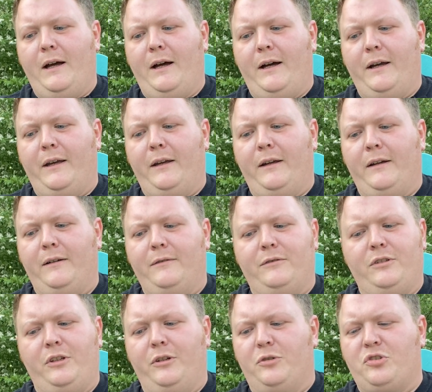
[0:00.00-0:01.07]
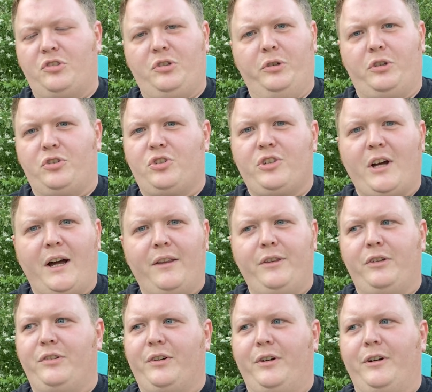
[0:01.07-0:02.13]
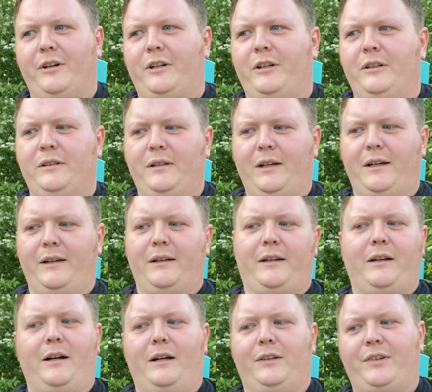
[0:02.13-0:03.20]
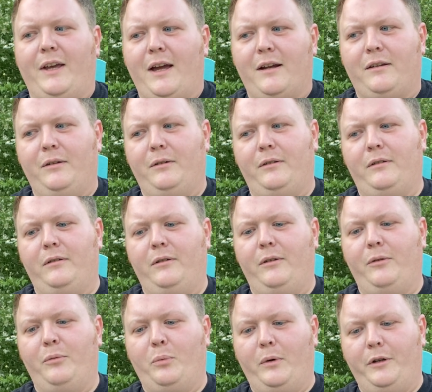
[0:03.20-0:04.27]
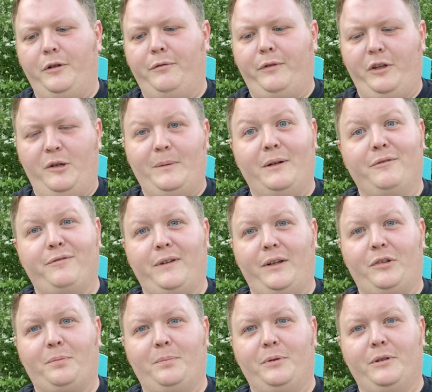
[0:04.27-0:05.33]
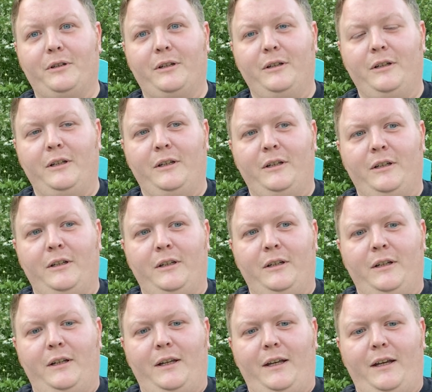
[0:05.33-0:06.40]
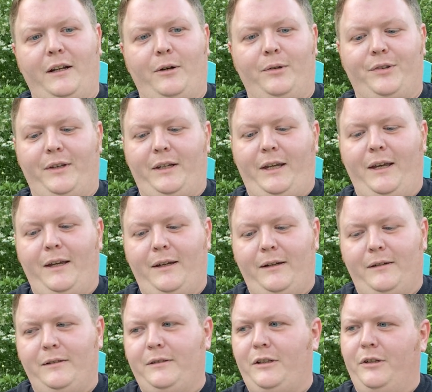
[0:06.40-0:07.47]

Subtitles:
I, just took a shot in the dark. I contacted one of them on Facebook, and I was like, hey,